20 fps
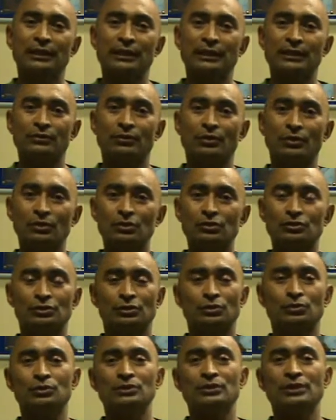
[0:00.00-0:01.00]
and
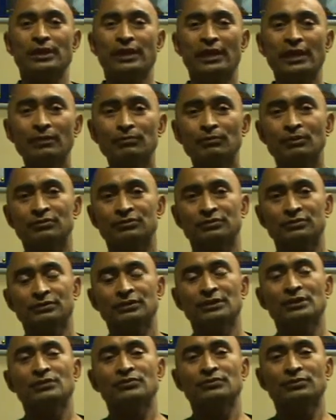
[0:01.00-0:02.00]
also with the help of
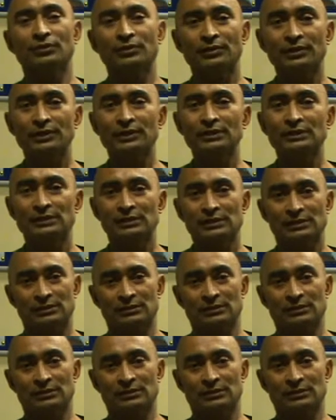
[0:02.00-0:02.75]
foreign